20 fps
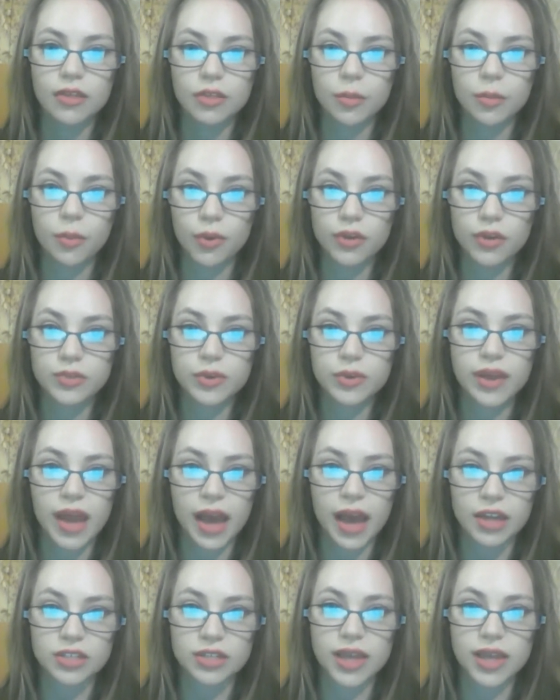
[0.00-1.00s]
The boys were
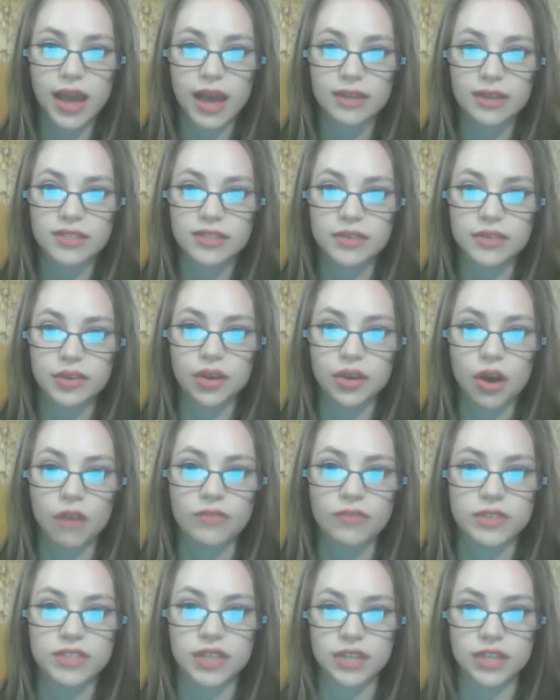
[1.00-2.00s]
casually asked during
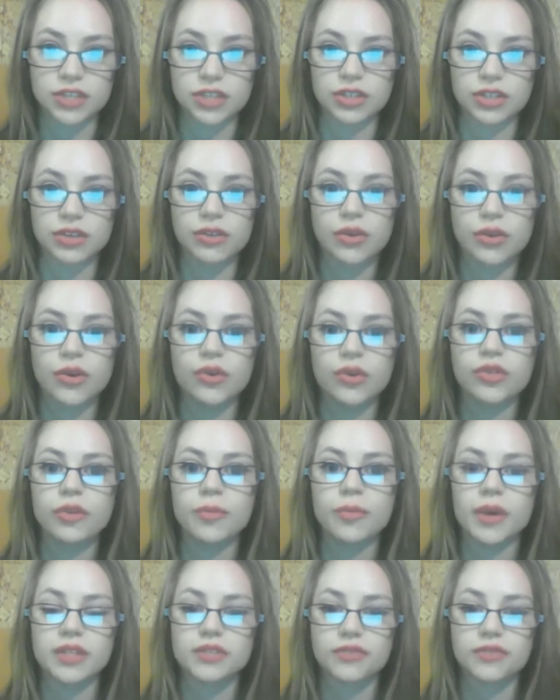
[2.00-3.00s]
conversation who
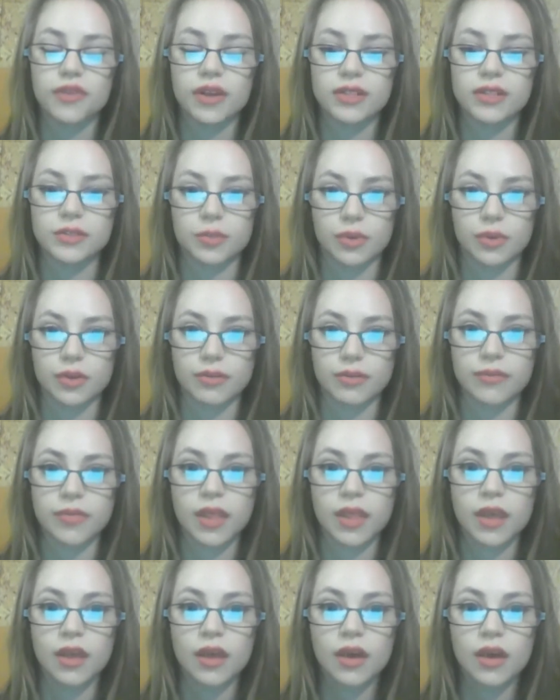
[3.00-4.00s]
their best friends were.
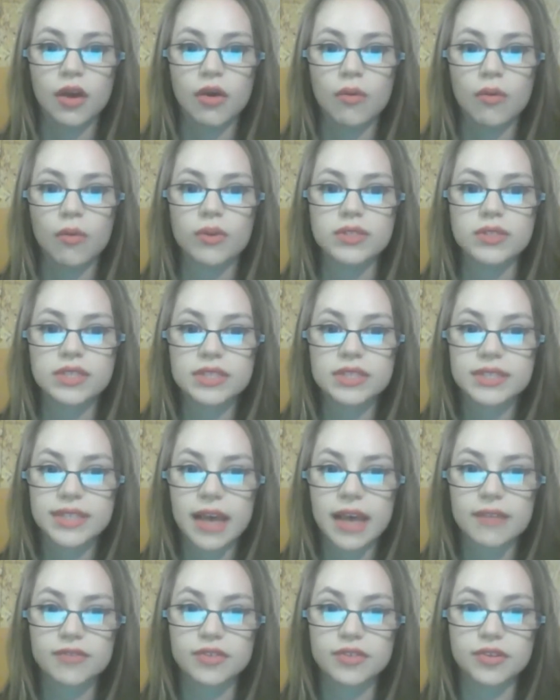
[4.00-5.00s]
Once the
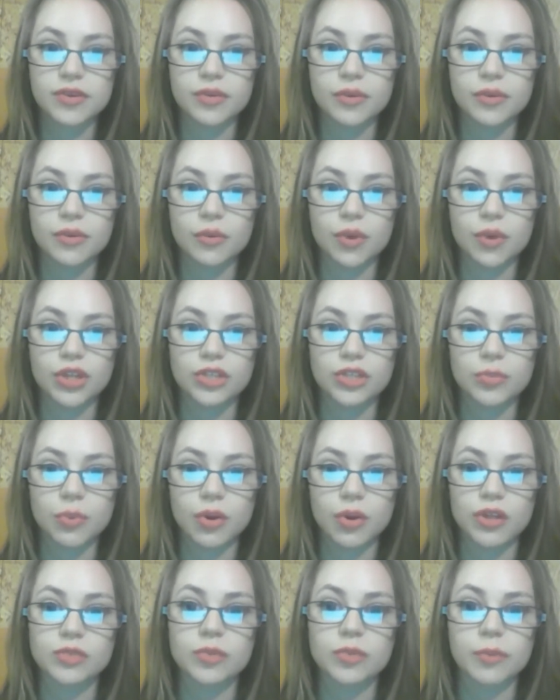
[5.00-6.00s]
staff knew which
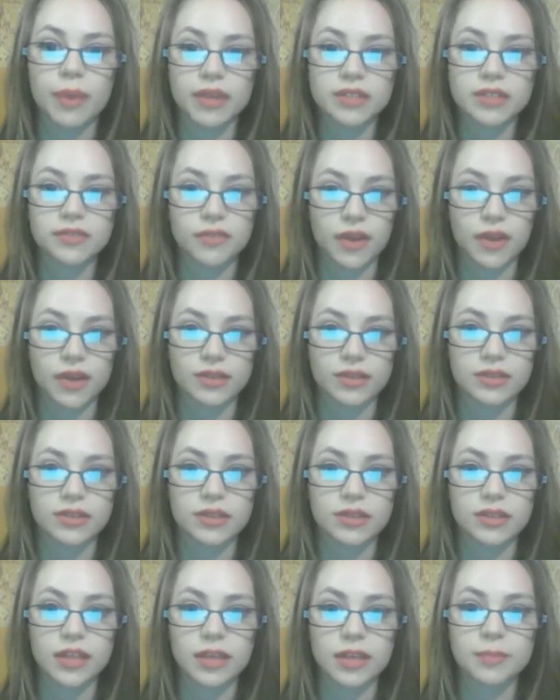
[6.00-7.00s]
boys were best
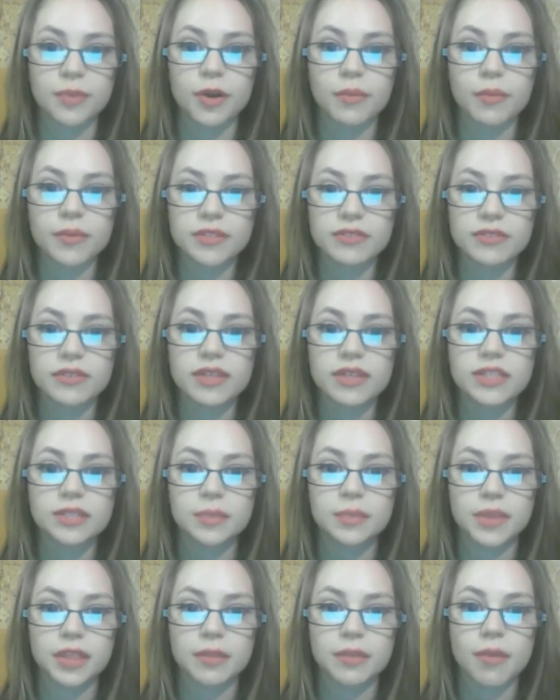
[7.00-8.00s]
friends, they purposefully
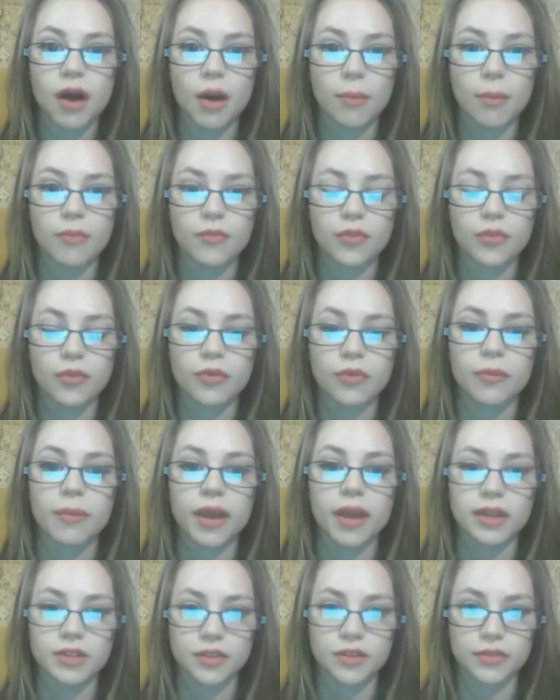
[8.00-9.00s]
split them up for the
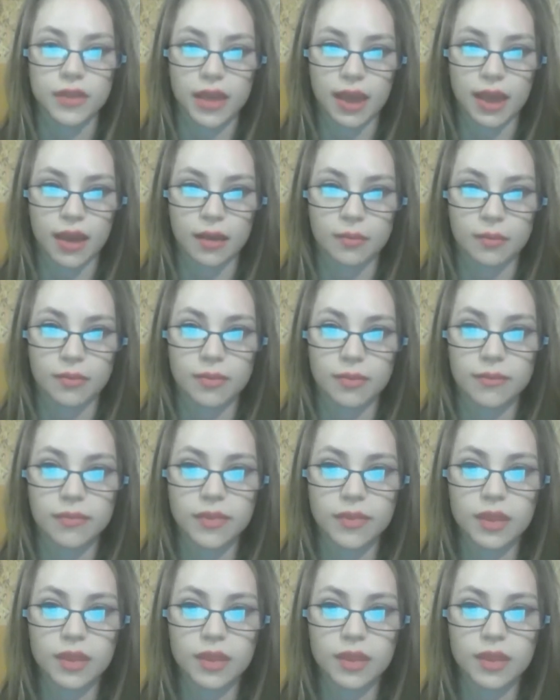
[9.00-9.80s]
remainder of the camp.